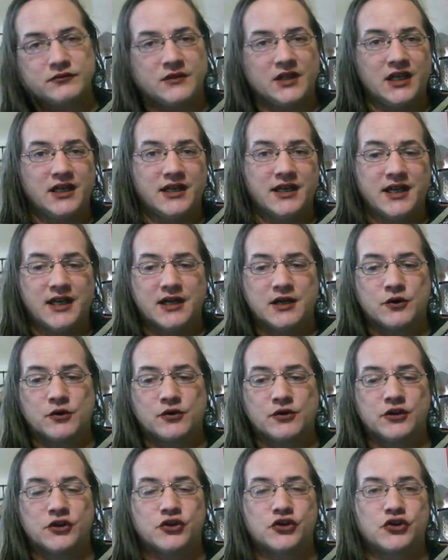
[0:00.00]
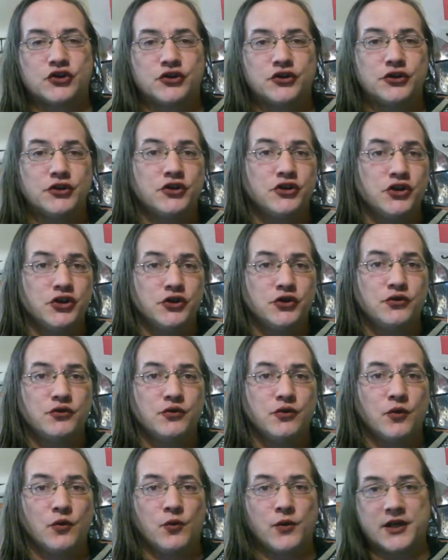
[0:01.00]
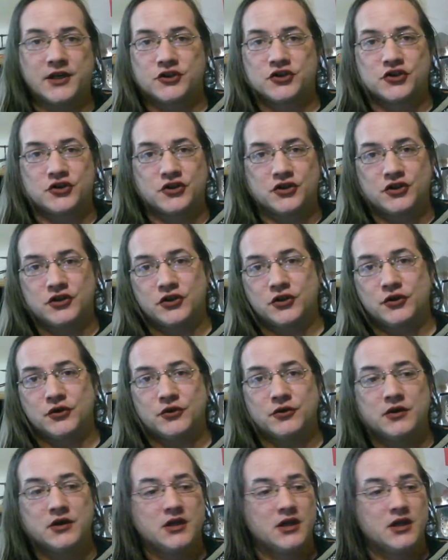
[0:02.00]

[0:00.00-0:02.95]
Now, should you wish to